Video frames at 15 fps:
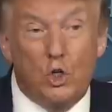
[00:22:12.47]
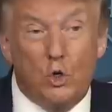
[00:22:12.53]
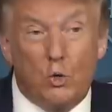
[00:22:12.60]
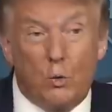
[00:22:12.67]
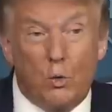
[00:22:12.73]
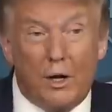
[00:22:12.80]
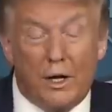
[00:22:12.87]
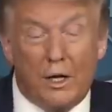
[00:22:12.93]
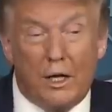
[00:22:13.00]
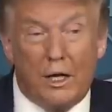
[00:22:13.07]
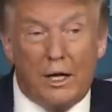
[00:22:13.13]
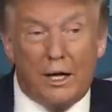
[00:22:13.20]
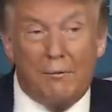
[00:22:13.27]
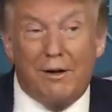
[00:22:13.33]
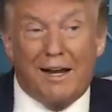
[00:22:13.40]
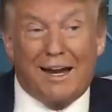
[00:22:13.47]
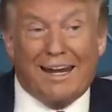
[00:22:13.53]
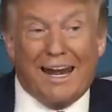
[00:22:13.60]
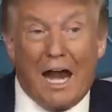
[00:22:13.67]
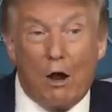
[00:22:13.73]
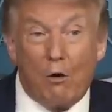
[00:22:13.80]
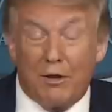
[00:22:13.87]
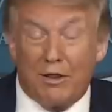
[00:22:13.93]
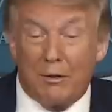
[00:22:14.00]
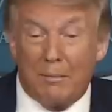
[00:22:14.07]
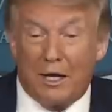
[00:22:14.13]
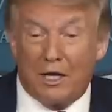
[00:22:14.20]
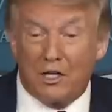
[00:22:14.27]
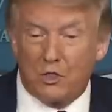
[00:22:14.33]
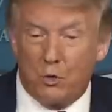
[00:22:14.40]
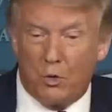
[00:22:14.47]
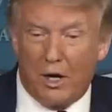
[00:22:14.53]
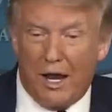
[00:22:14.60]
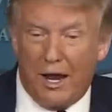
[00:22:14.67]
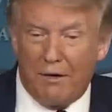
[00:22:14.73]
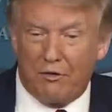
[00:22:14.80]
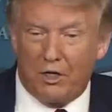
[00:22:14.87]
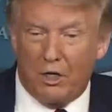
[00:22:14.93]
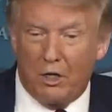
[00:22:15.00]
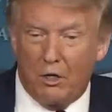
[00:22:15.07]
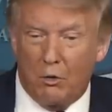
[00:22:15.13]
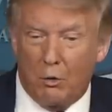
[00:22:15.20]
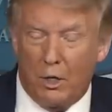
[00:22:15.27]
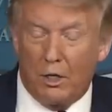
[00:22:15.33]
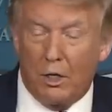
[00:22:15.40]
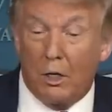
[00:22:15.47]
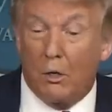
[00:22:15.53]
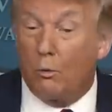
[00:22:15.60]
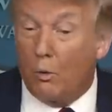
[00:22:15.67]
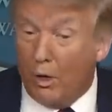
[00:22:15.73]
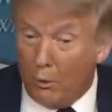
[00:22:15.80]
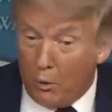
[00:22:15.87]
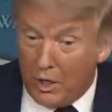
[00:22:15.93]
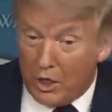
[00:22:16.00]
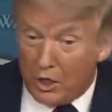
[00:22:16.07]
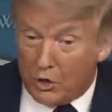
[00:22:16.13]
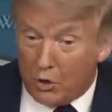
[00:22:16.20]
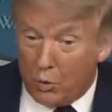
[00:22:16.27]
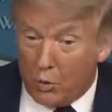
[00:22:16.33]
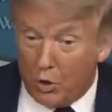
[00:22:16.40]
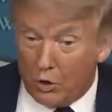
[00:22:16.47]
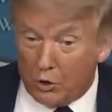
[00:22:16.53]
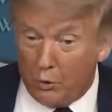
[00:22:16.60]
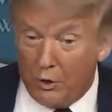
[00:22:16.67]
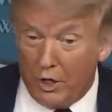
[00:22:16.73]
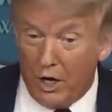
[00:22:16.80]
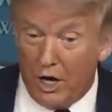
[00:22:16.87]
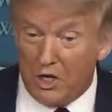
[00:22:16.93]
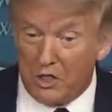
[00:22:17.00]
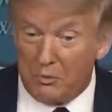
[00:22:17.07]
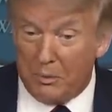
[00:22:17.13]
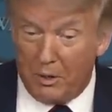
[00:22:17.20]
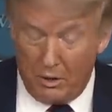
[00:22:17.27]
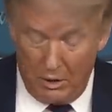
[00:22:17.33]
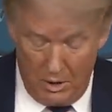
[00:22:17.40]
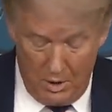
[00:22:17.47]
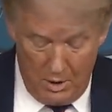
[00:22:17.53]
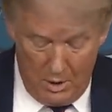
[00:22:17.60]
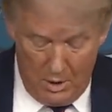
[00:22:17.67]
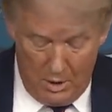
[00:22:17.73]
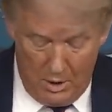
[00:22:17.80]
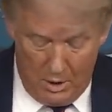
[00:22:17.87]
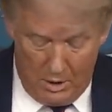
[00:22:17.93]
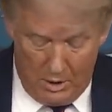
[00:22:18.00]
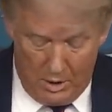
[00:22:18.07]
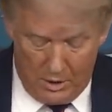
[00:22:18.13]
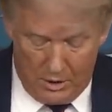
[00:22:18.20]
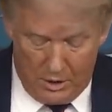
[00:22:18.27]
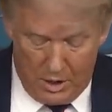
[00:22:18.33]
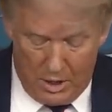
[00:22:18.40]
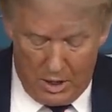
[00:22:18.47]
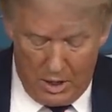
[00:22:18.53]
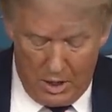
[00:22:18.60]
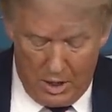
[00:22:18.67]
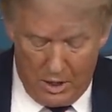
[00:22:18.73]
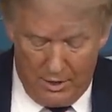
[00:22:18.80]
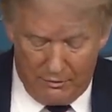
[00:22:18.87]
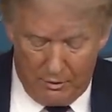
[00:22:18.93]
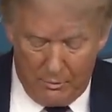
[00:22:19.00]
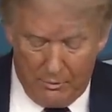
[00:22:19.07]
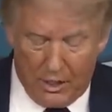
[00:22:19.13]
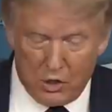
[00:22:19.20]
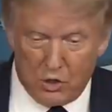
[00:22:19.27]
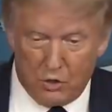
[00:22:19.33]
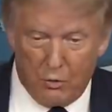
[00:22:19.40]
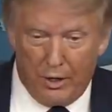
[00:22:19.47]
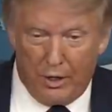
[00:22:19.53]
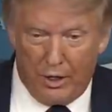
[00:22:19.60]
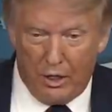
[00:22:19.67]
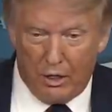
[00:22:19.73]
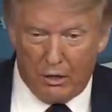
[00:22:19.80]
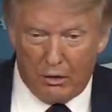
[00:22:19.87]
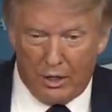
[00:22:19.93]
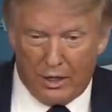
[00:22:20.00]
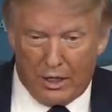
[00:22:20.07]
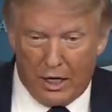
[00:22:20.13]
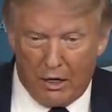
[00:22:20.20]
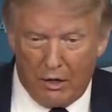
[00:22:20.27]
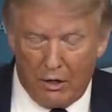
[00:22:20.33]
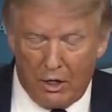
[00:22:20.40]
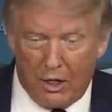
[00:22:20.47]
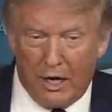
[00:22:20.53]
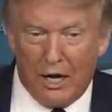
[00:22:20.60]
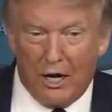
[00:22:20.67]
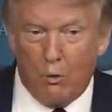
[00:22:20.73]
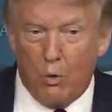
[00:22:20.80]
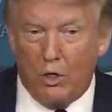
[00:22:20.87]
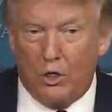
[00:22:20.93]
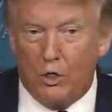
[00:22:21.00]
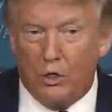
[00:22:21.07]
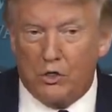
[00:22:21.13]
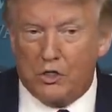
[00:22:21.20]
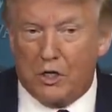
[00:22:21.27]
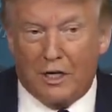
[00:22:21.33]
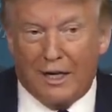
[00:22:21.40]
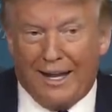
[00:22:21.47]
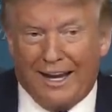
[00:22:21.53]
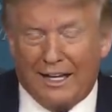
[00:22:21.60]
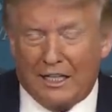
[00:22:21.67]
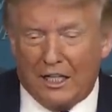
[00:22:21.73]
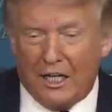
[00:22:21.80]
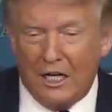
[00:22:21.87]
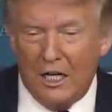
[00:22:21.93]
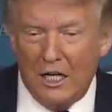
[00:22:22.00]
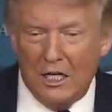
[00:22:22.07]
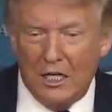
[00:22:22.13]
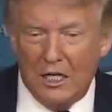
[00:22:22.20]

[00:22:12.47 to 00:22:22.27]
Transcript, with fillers: do it when I need. I mean, I carry the mask when I have to go. Uh, I went into Walter Reed Hospital the other day. I have the mask right here, and I carry it, and I will use it gladly,